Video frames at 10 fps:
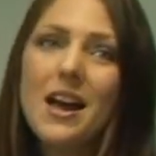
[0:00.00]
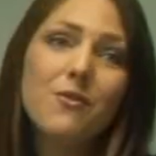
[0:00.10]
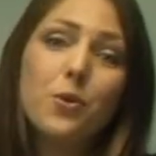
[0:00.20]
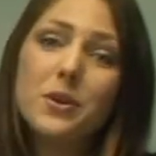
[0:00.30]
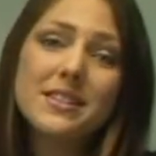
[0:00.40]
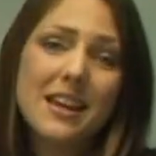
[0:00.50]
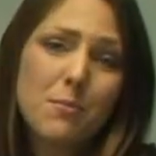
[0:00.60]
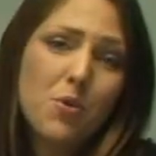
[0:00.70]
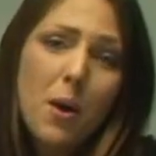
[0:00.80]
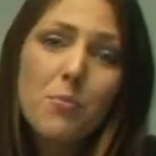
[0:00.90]
for
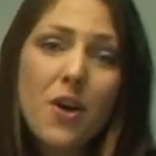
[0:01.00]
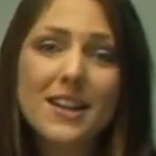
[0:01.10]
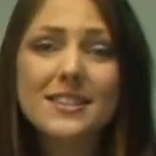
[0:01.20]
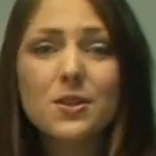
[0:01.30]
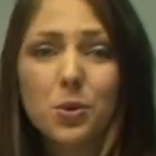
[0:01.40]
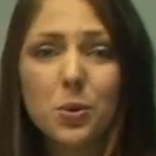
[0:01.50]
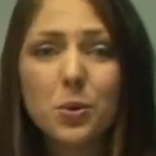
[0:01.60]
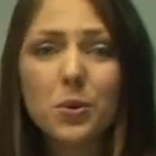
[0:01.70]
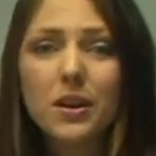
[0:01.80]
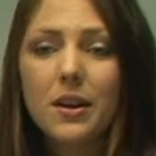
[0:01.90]
example, a
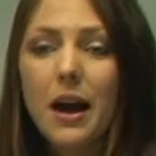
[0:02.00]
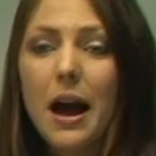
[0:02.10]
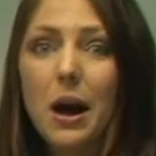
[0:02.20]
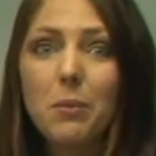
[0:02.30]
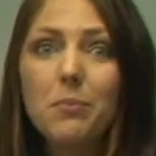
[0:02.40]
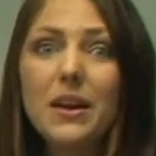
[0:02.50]
practical um,